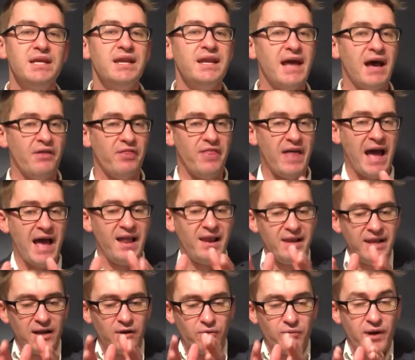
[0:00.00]
Now that
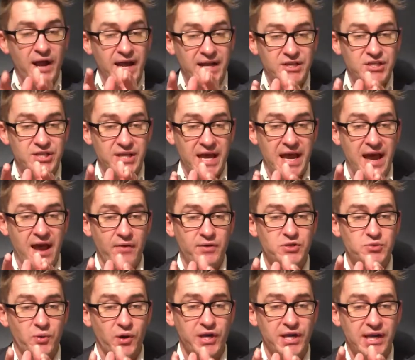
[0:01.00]
little range there
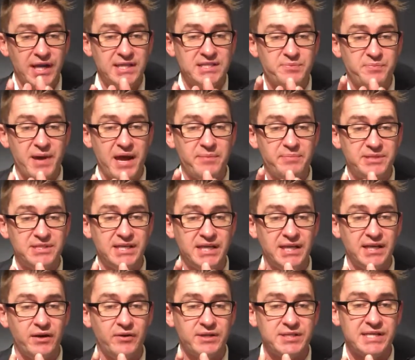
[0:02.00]
is what you need to pay
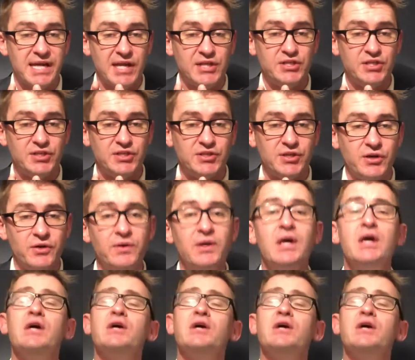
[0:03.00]
particular attention to,